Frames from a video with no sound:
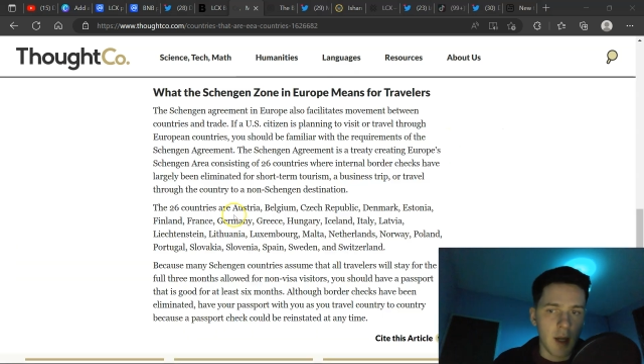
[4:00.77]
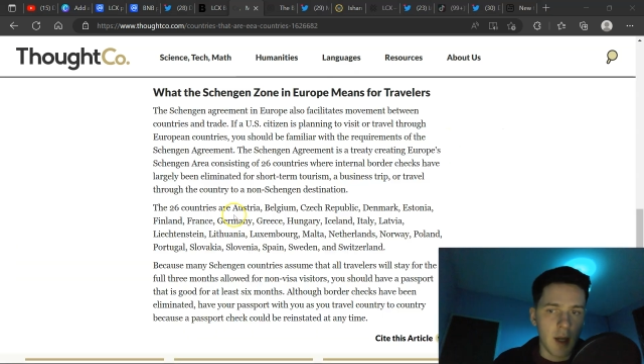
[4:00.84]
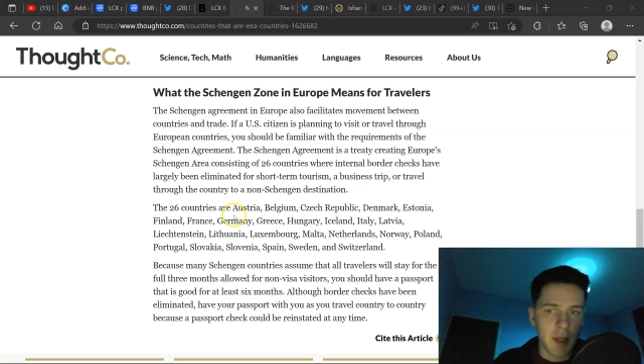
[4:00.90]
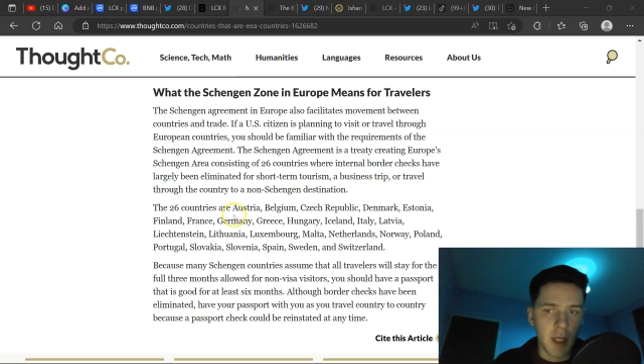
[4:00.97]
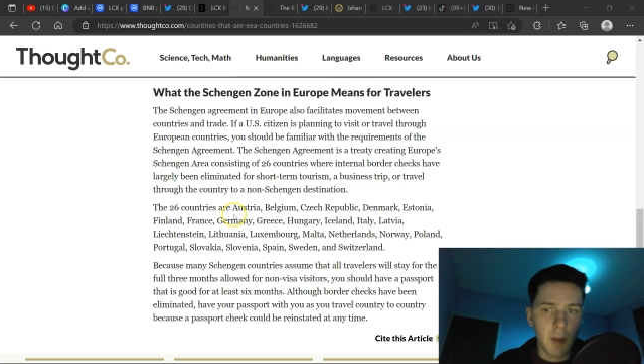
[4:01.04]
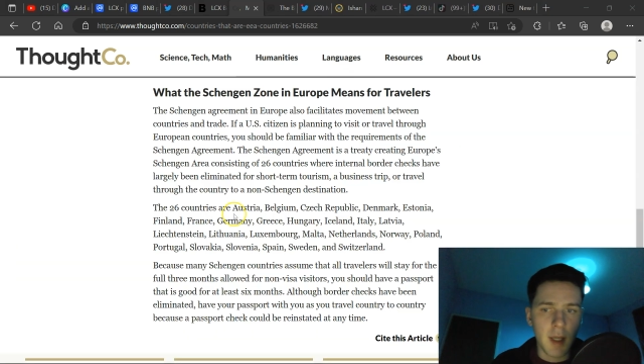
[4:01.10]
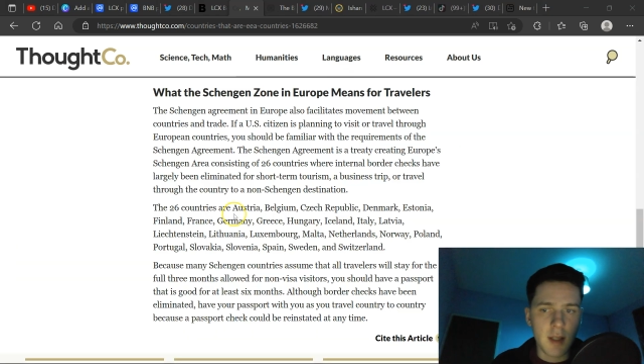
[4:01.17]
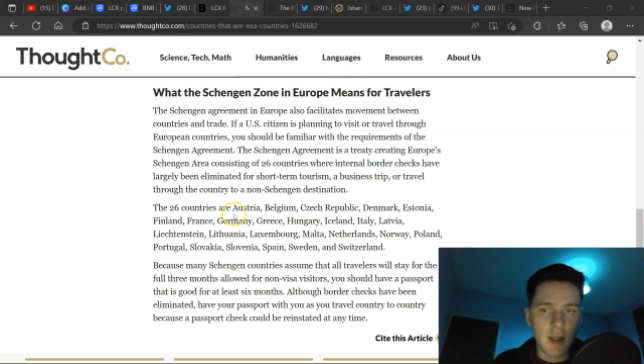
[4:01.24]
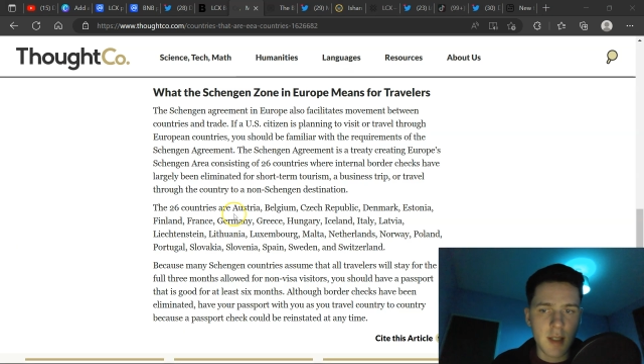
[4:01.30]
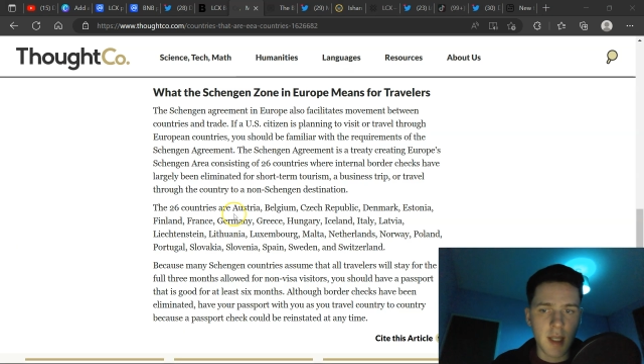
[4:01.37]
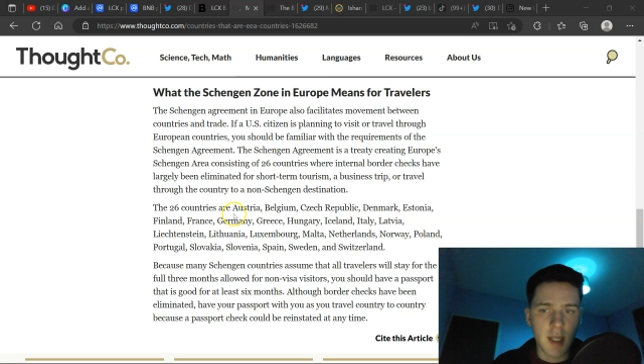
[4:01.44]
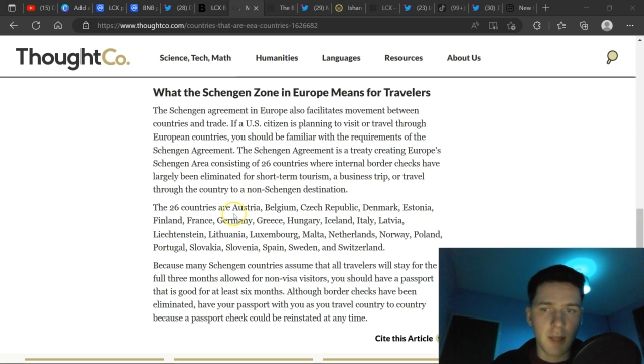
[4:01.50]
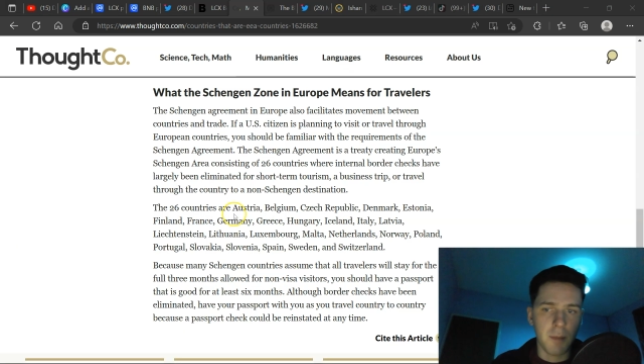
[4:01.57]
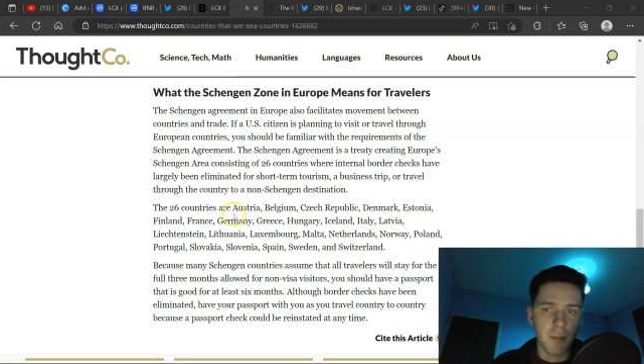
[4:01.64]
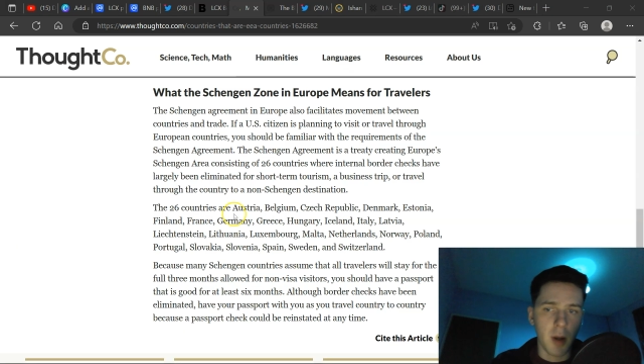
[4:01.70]
And here we can see
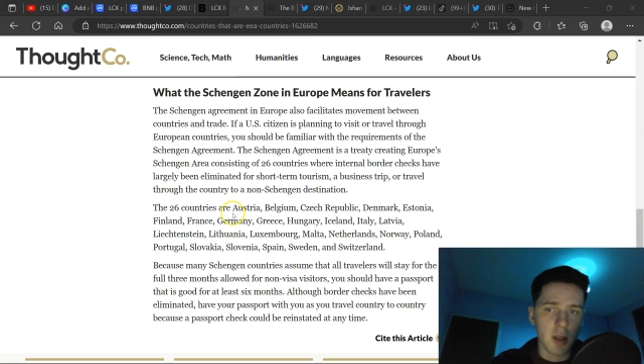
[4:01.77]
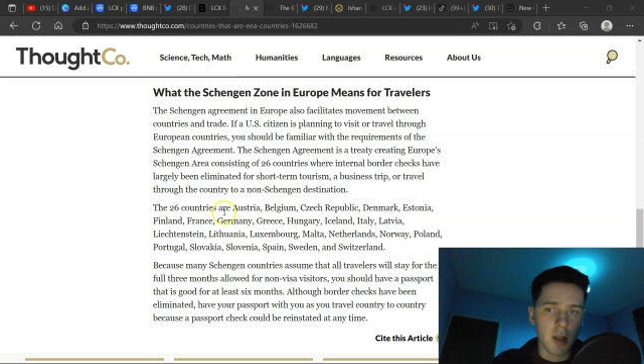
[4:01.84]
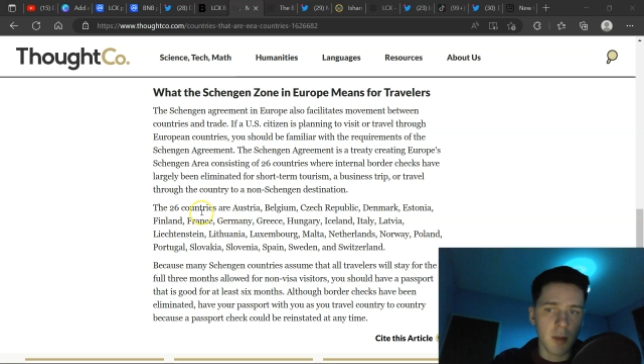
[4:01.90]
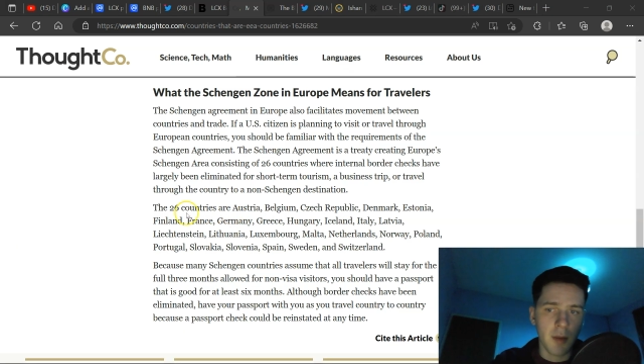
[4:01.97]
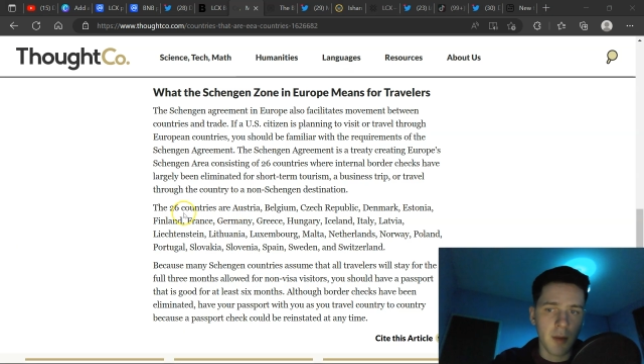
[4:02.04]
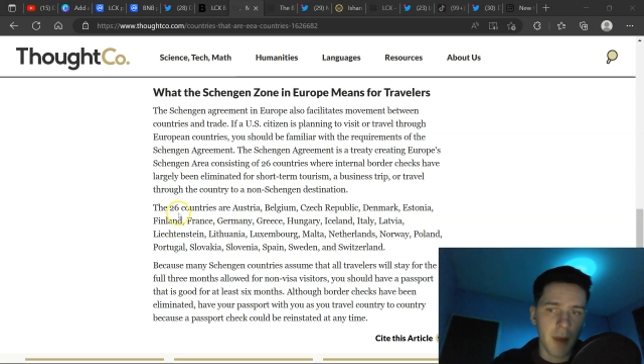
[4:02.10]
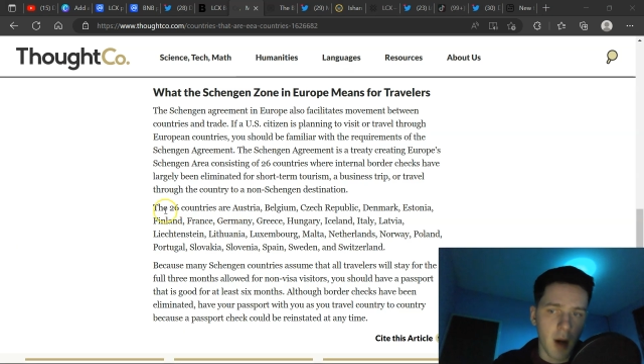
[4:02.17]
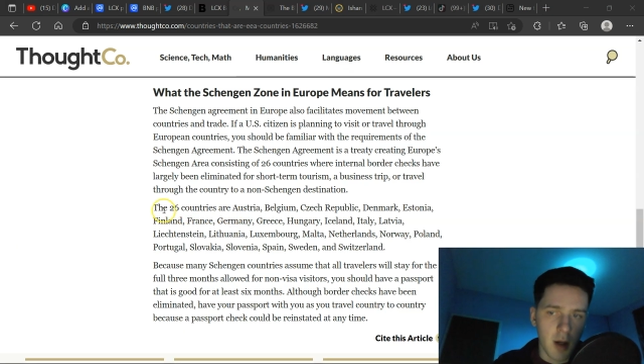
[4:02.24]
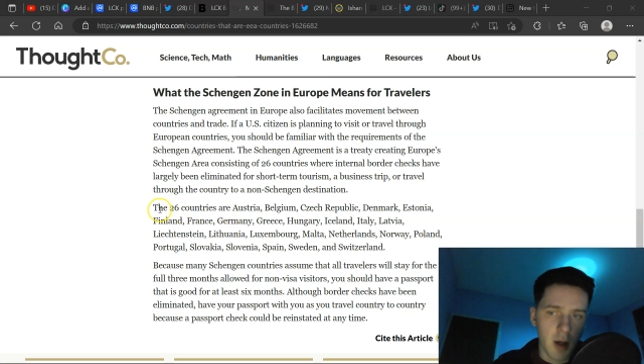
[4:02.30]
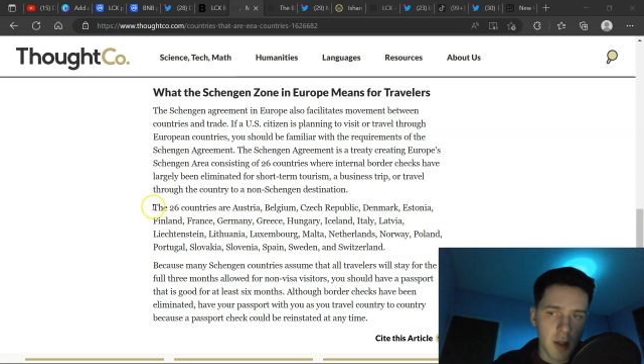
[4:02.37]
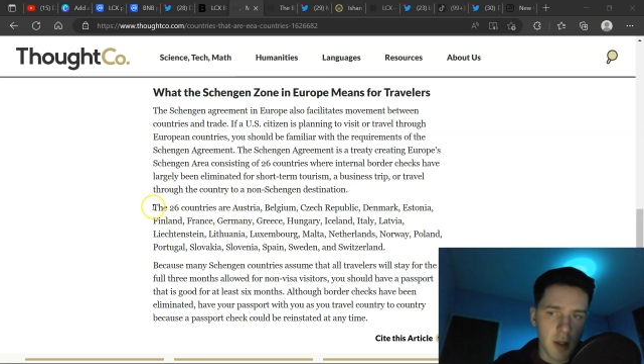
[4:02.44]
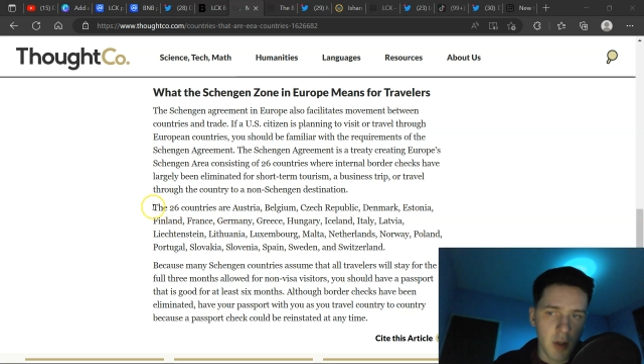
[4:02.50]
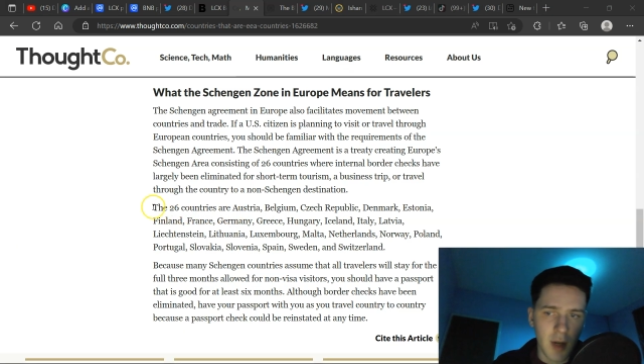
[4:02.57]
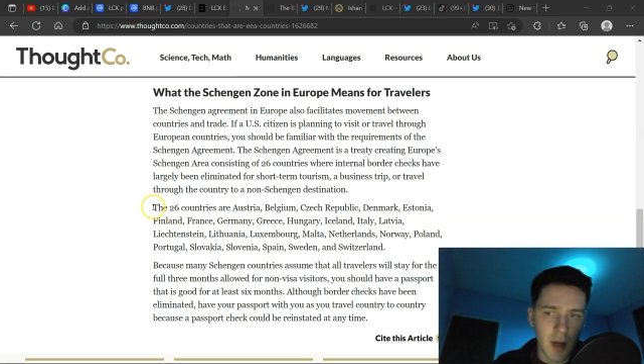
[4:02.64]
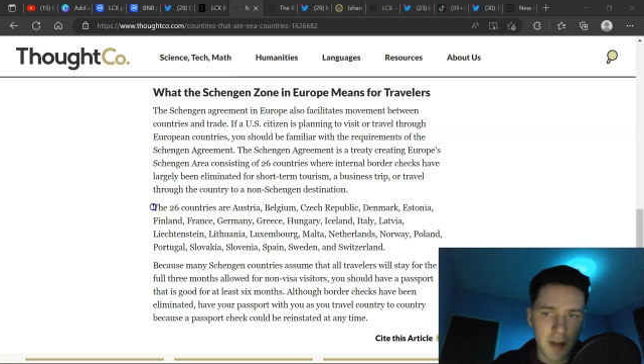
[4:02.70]
at the bottom of the
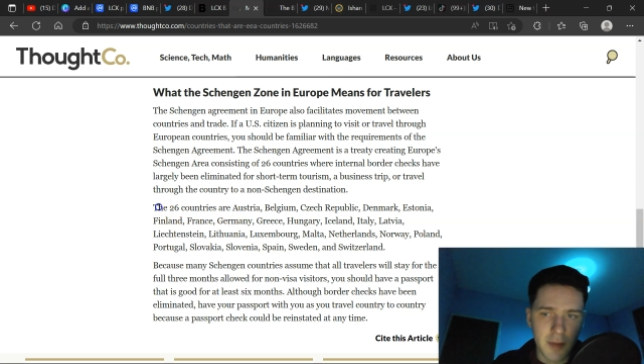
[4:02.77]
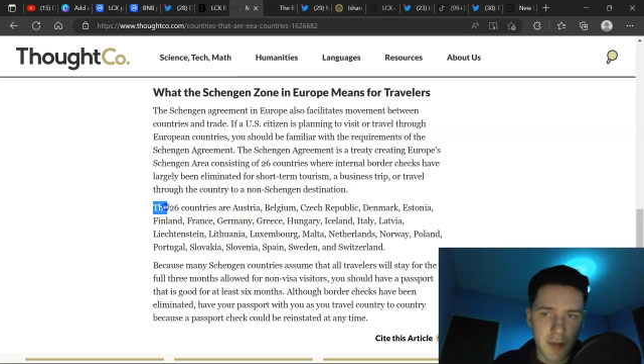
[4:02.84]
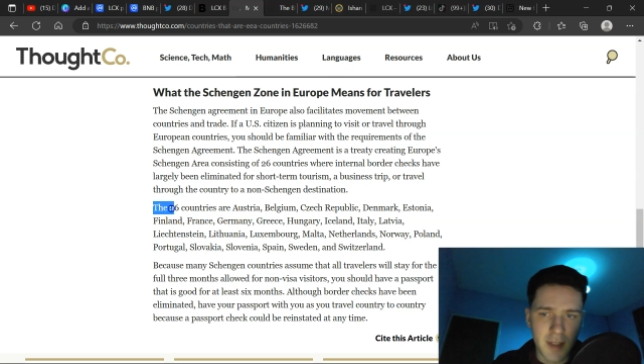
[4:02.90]
article, out of